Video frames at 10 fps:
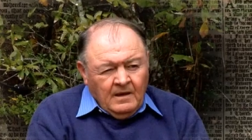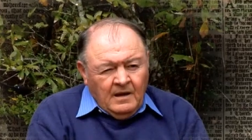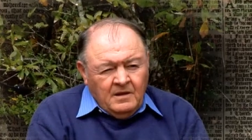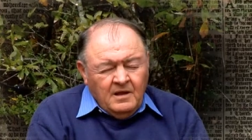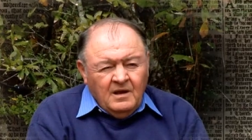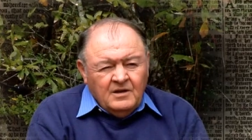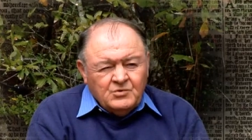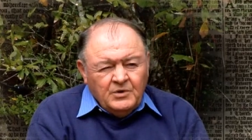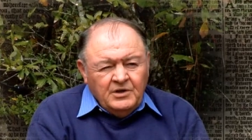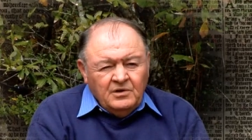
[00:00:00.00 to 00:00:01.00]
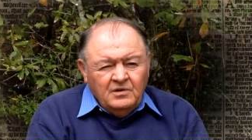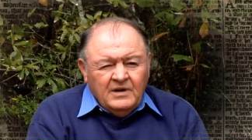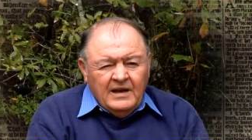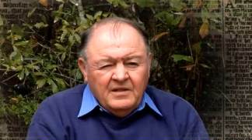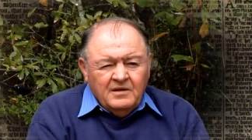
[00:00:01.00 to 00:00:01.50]
And then as we
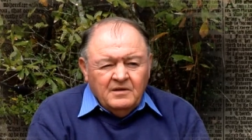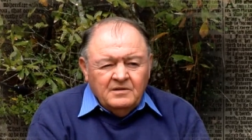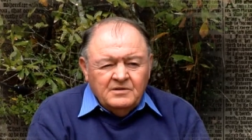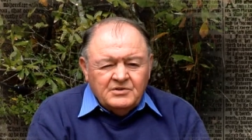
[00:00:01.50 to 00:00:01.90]
look at the